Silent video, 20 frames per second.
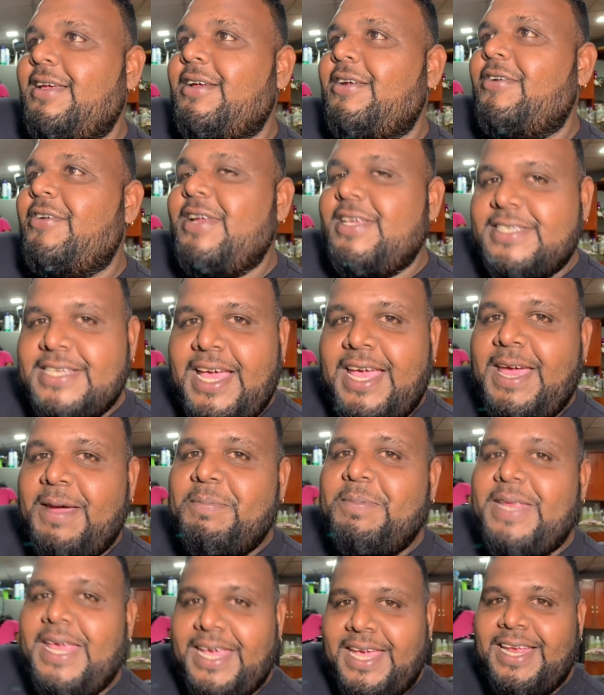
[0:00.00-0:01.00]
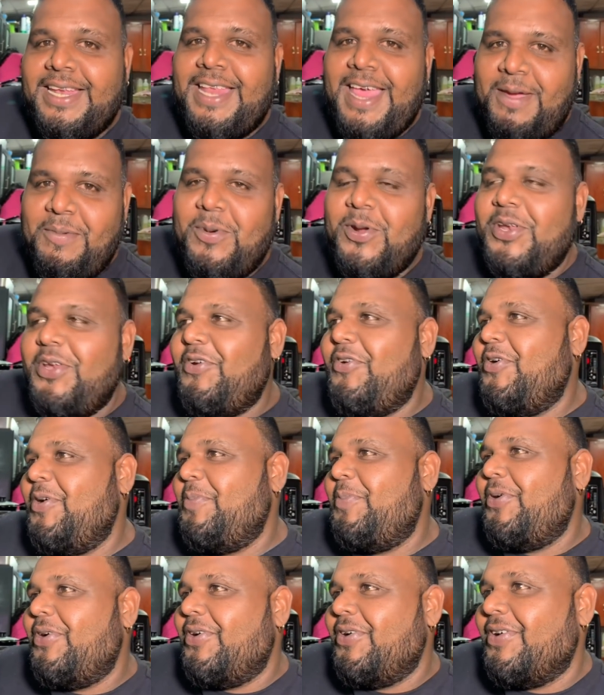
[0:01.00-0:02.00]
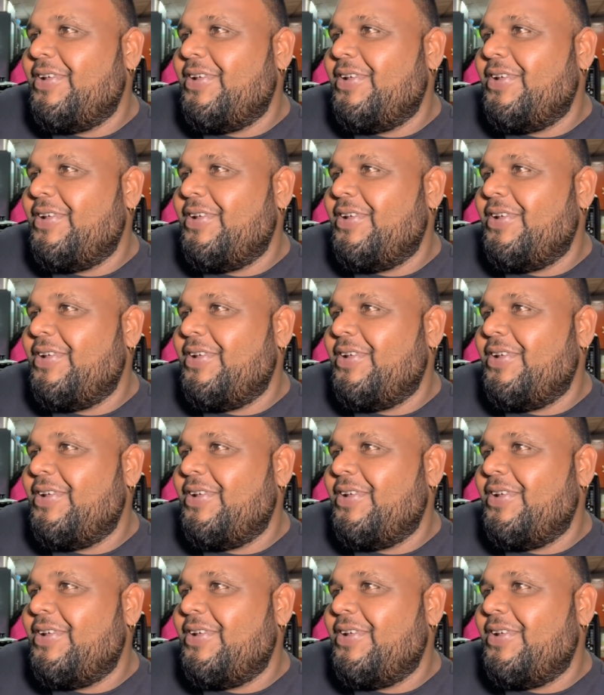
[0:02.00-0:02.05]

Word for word: Riza, I have taken time on the road, bro.